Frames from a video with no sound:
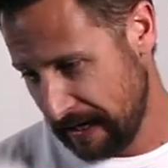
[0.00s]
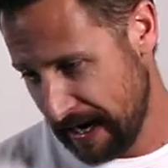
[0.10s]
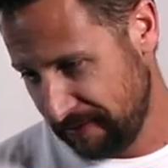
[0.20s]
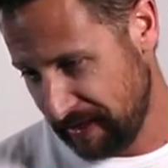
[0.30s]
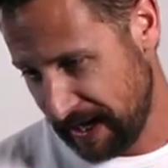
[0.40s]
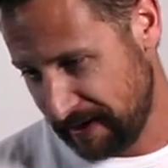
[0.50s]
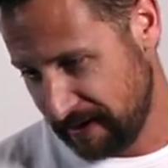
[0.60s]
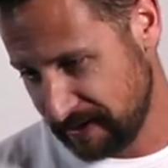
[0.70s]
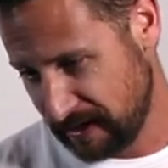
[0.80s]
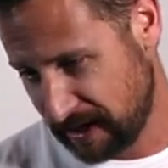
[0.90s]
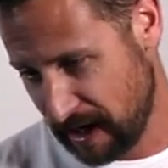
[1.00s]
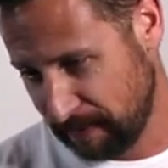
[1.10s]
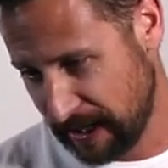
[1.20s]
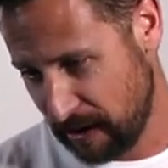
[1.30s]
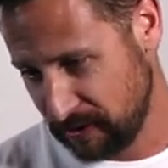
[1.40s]
And then a
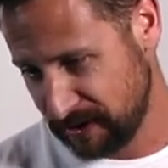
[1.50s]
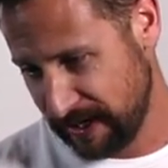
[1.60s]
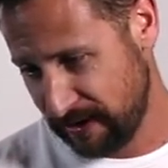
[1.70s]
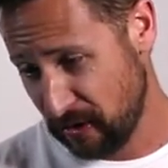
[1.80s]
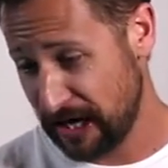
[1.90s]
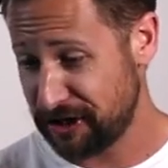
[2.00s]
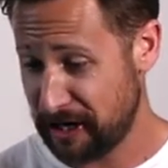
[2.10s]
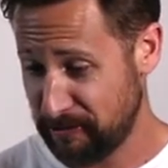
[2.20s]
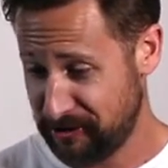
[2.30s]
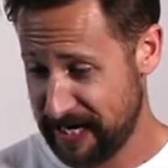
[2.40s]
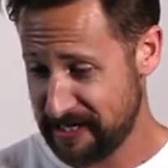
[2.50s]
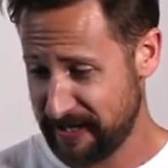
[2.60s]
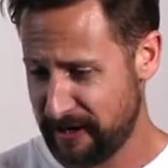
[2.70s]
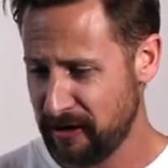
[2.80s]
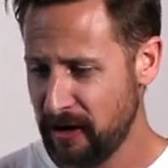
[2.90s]
couple hours later, or actually a couple days
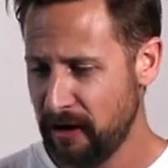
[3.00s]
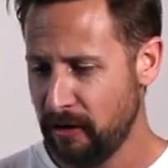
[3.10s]
later,